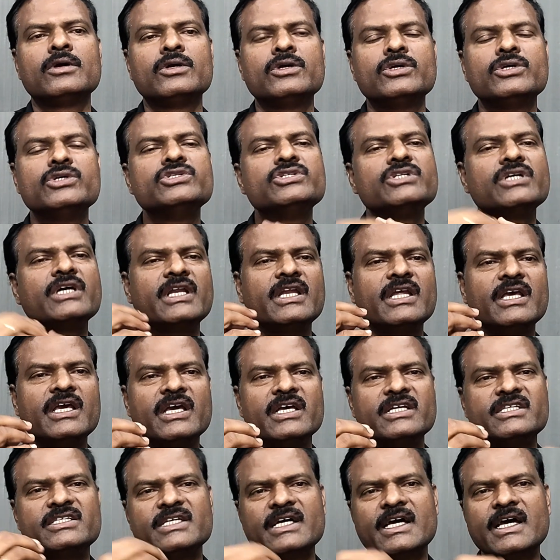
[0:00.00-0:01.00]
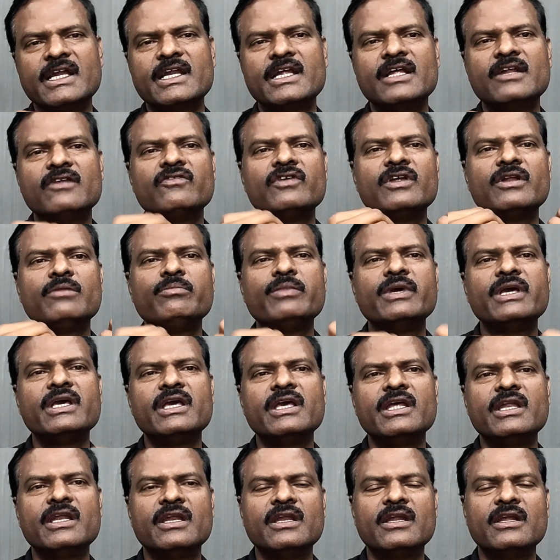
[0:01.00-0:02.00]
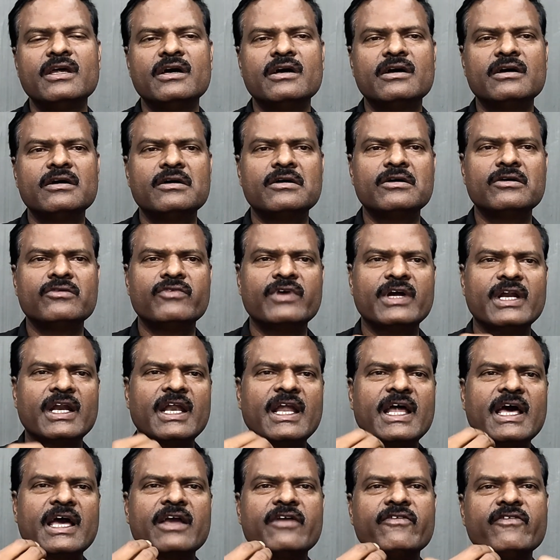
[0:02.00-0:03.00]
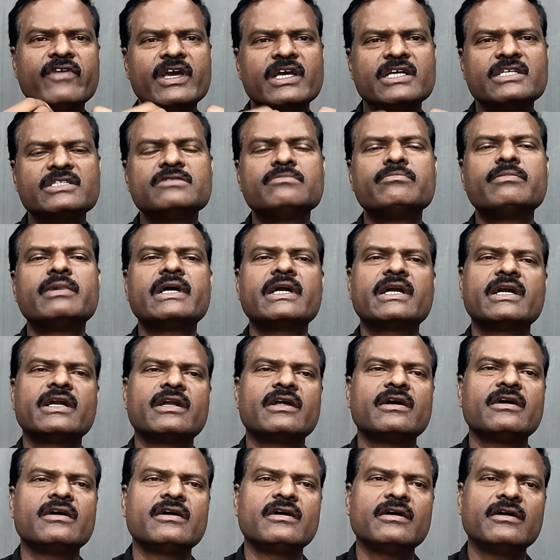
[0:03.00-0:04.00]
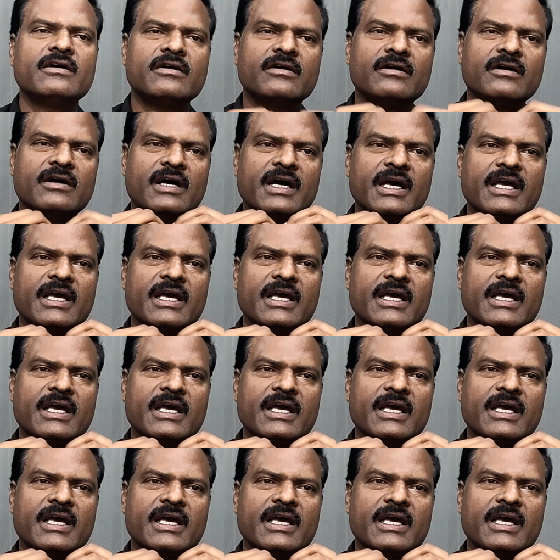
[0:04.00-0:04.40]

Usually a channel will be in uh, one language, but uh,